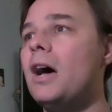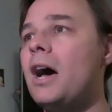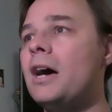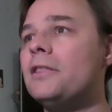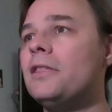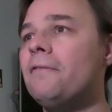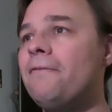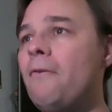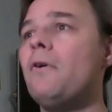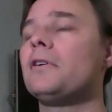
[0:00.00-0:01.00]
the
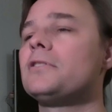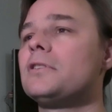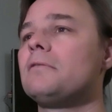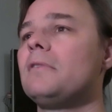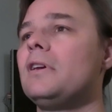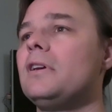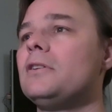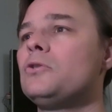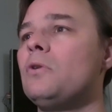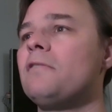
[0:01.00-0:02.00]
Force
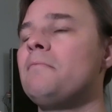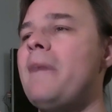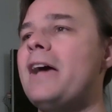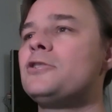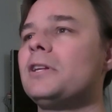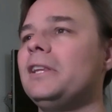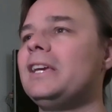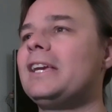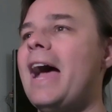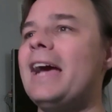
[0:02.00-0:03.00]
sort of magically
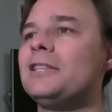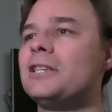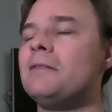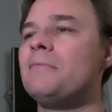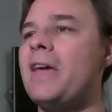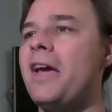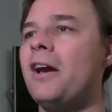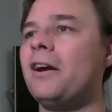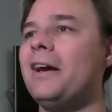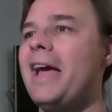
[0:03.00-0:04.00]
guides him
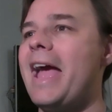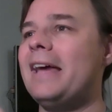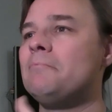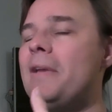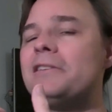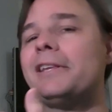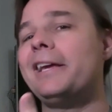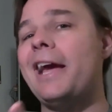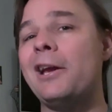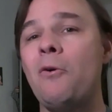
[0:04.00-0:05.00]
there. And
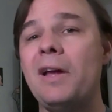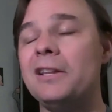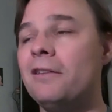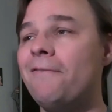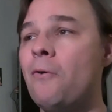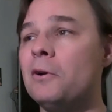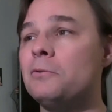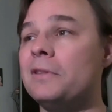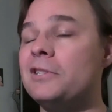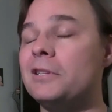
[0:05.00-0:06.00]
basically I equated the
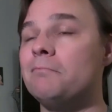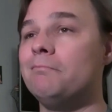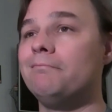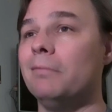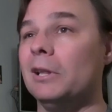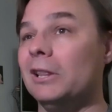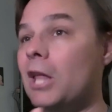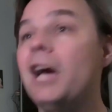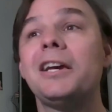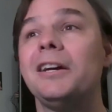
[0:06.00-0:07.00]
Force with just
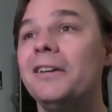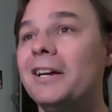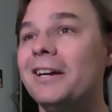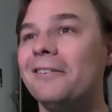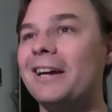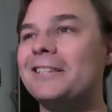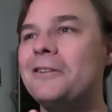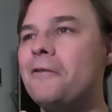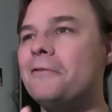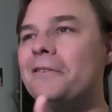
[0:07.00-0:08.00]
luck, right?
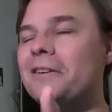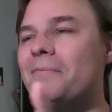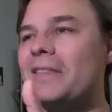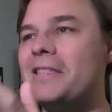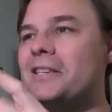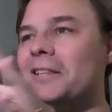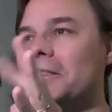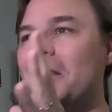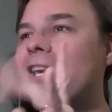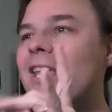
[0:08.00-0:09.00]
So this
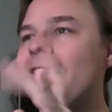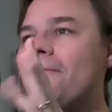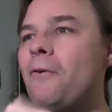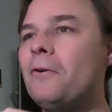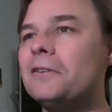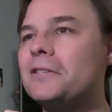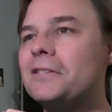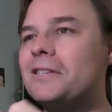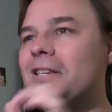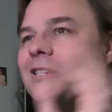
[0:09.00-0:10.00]
lucky
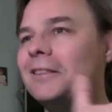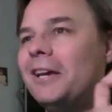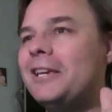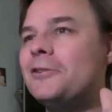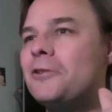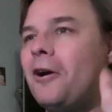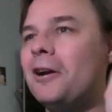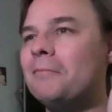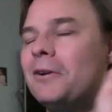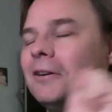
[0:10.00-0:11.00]
Force, this lucky
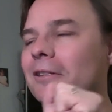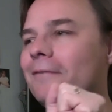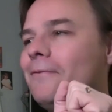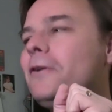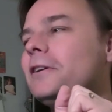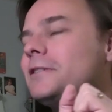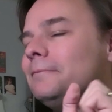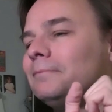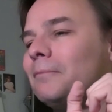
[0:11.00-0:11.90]
charm called the Force,